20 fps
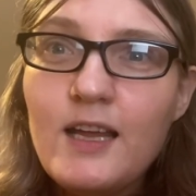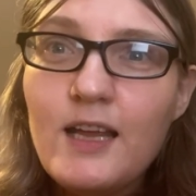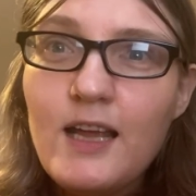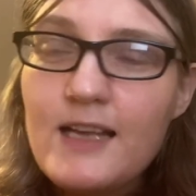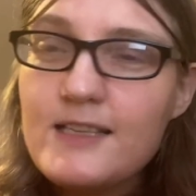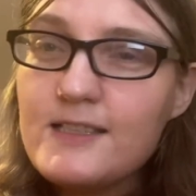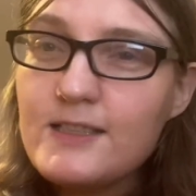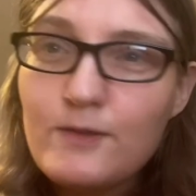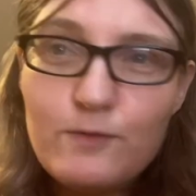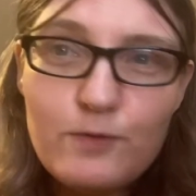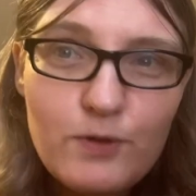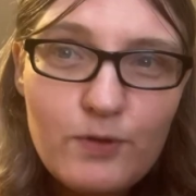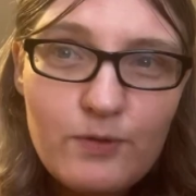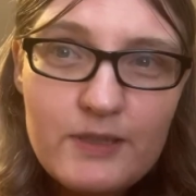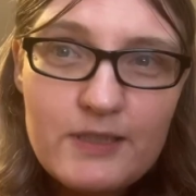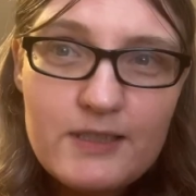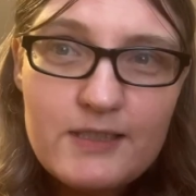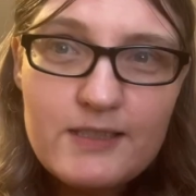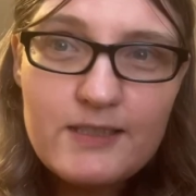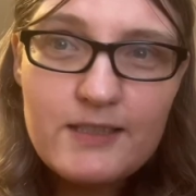as
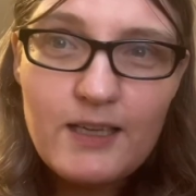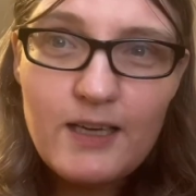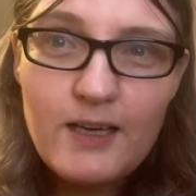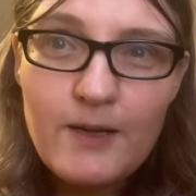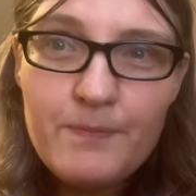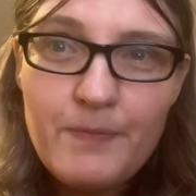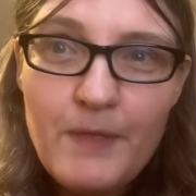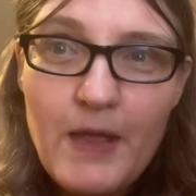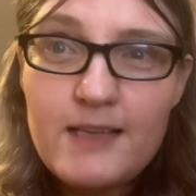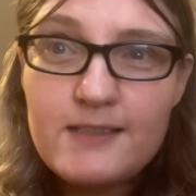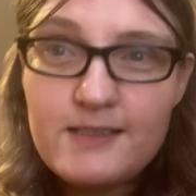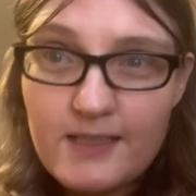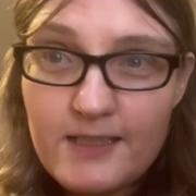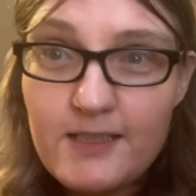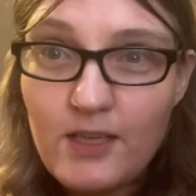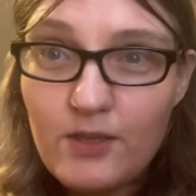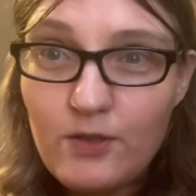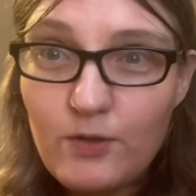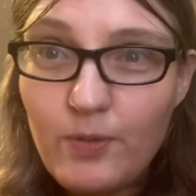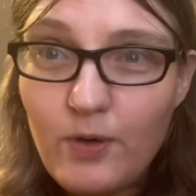influenced um, as these
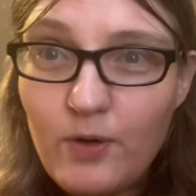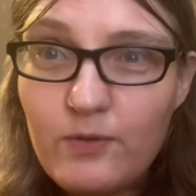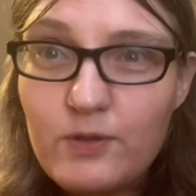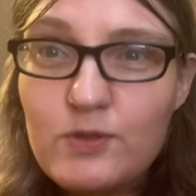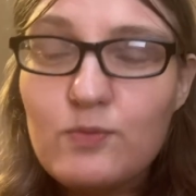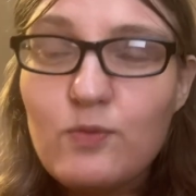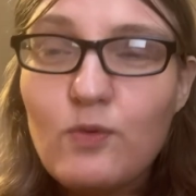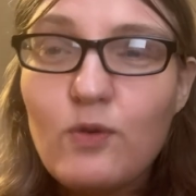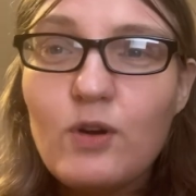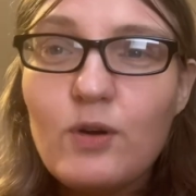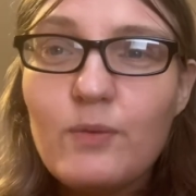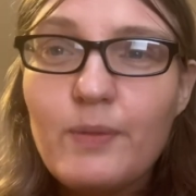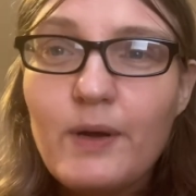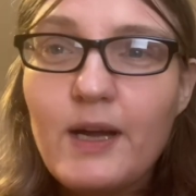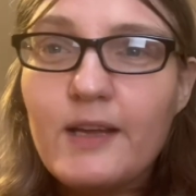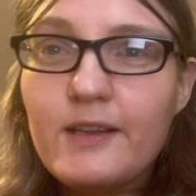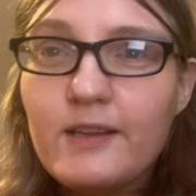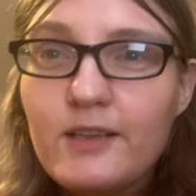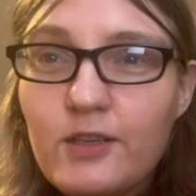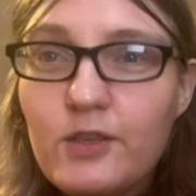other poets were
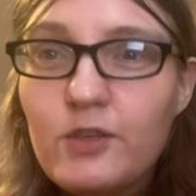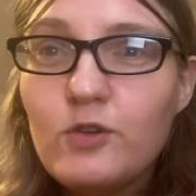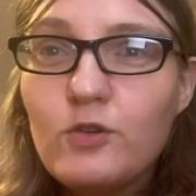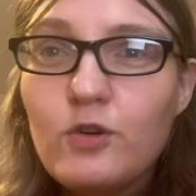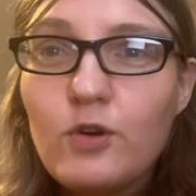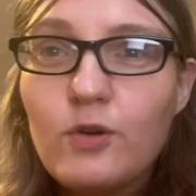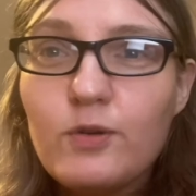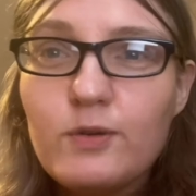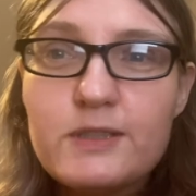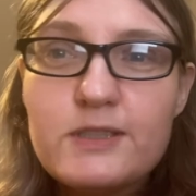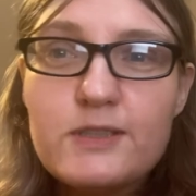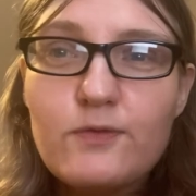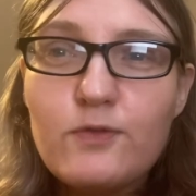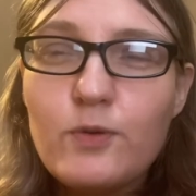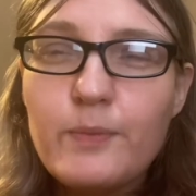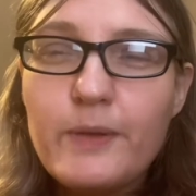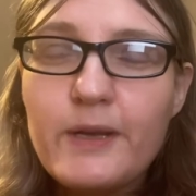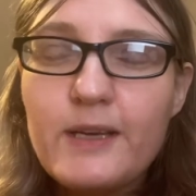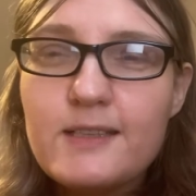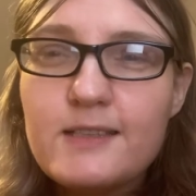by the new currents of
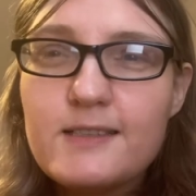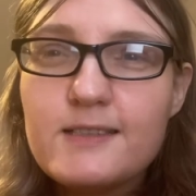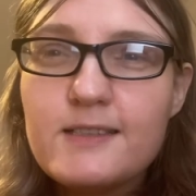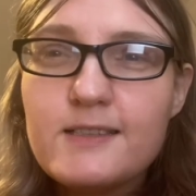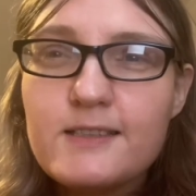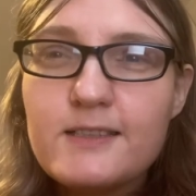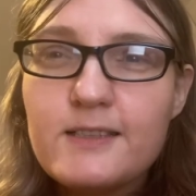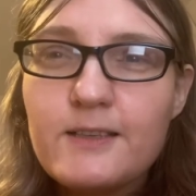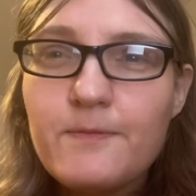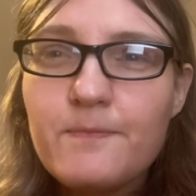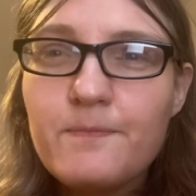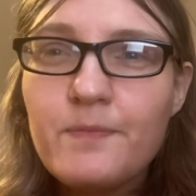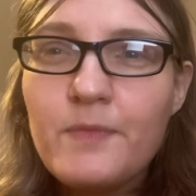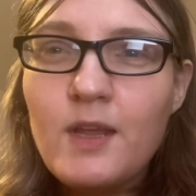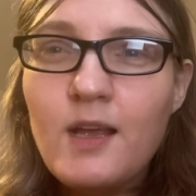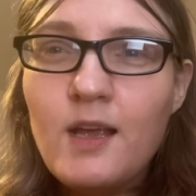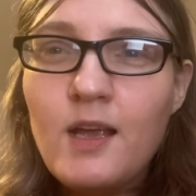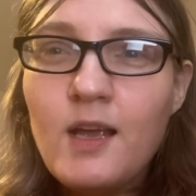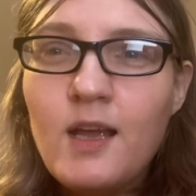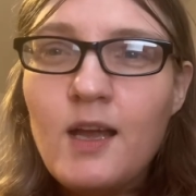Romanticism,
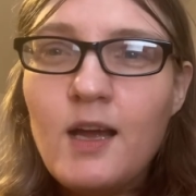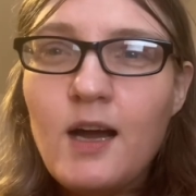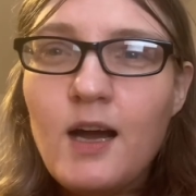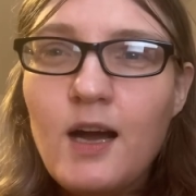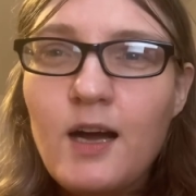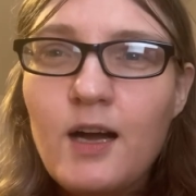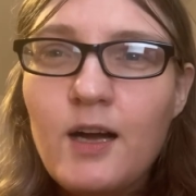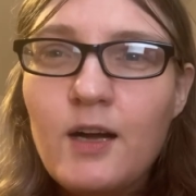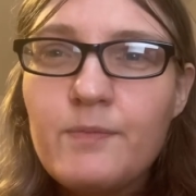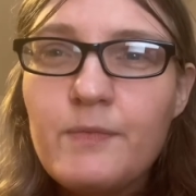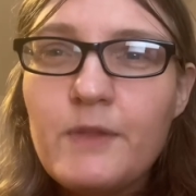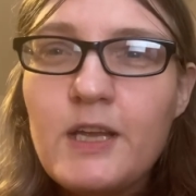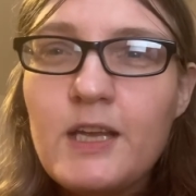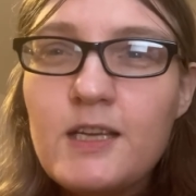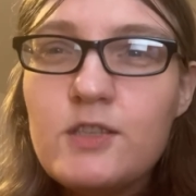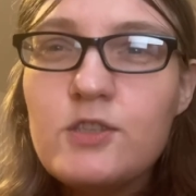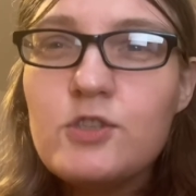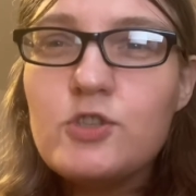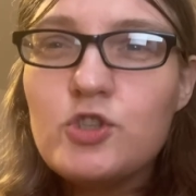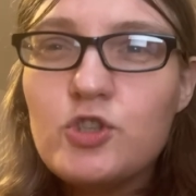um,
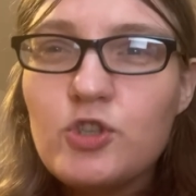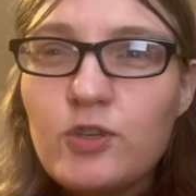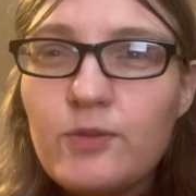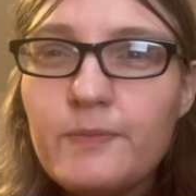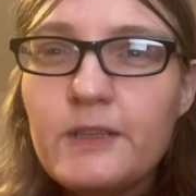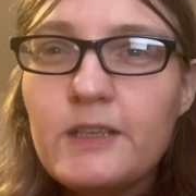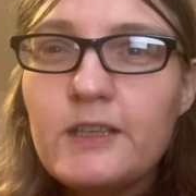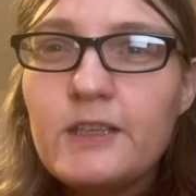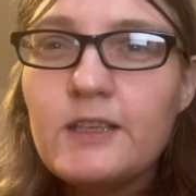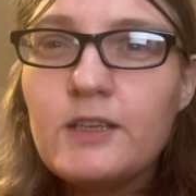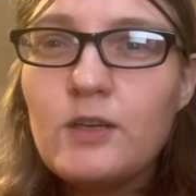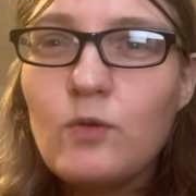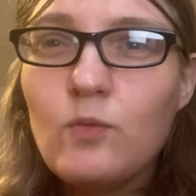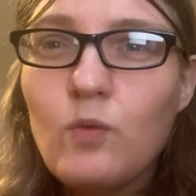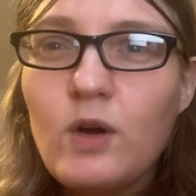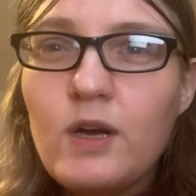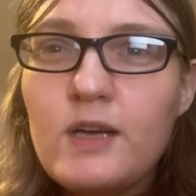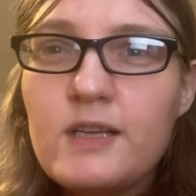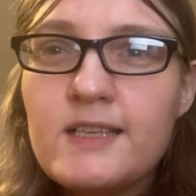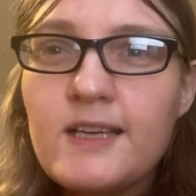his German
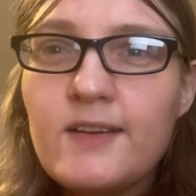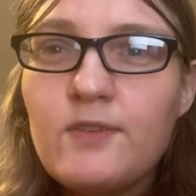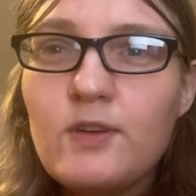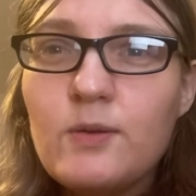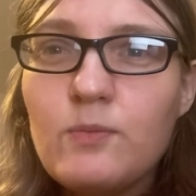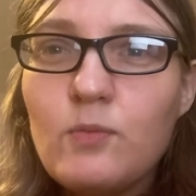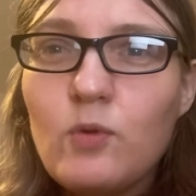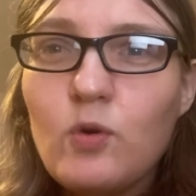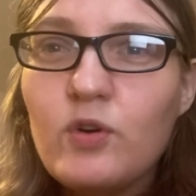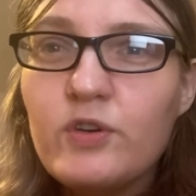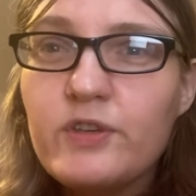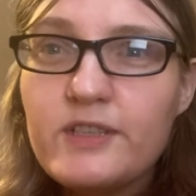was even more